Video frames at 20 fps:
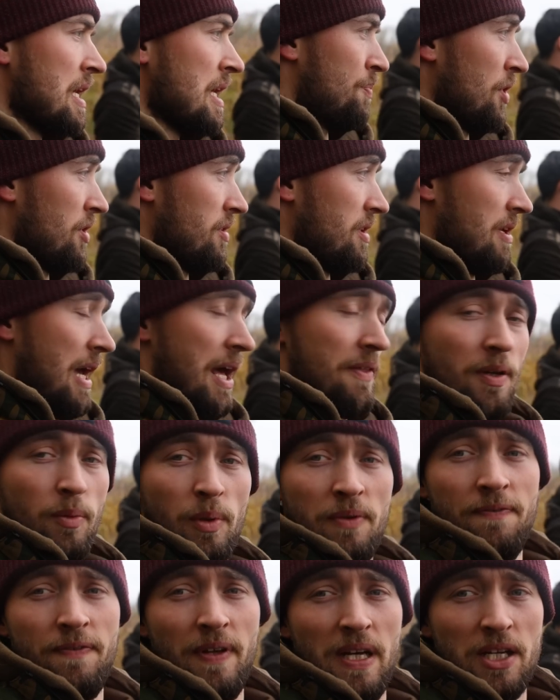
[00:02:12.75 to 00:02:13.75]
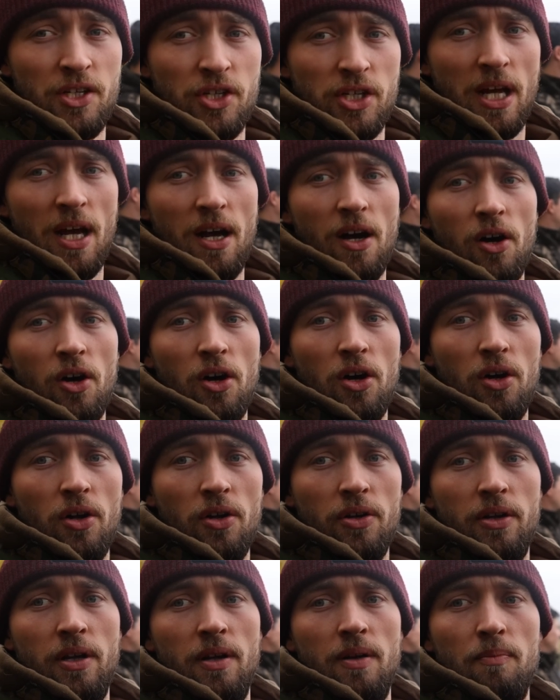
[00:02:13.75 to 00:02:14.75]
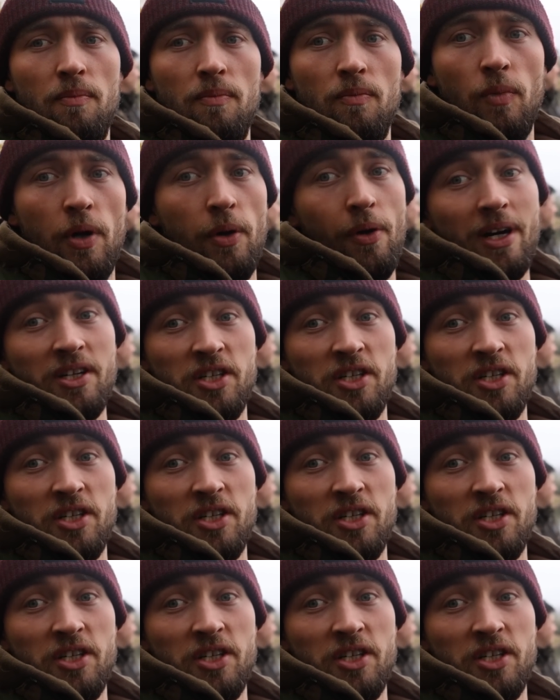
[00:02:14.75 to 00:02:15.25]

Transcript: But I think we were